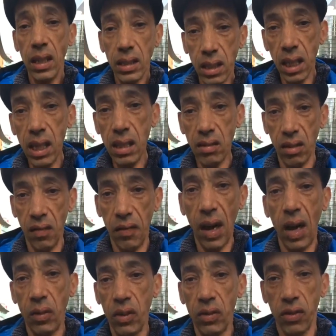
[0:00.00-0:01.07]
Yeah. These are the
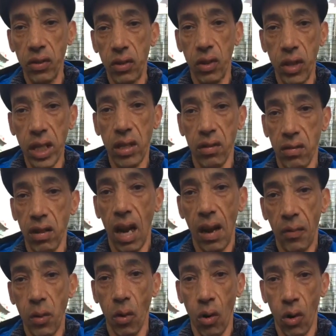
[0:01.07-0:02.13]
values and traditions that
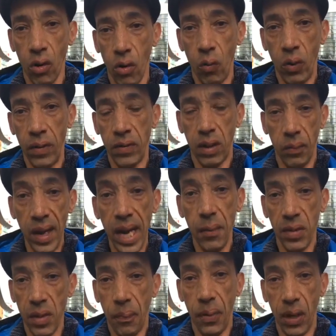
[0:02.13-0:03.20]
I've grown up with to make
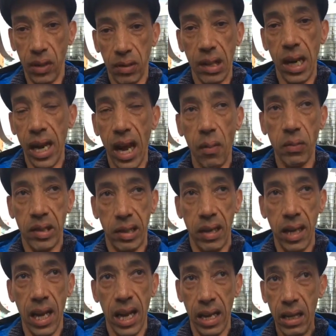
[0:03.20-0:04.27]
me the person I am
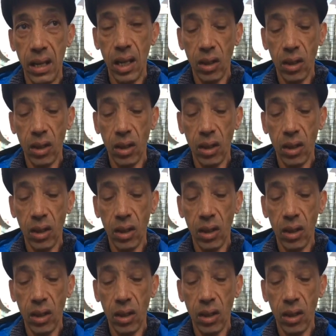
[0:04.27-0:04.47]
today.